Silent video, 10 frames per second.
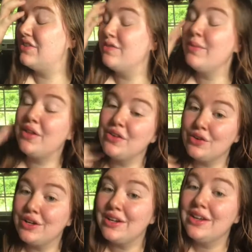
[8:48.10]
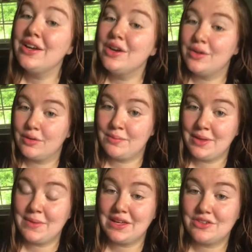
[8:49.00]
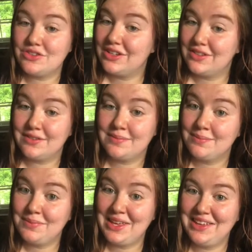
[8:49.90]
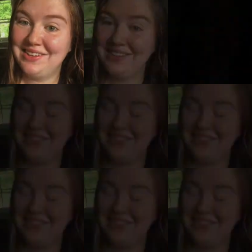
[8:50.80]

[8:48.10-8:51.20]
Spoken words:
of motherhood, or maybe it's just me.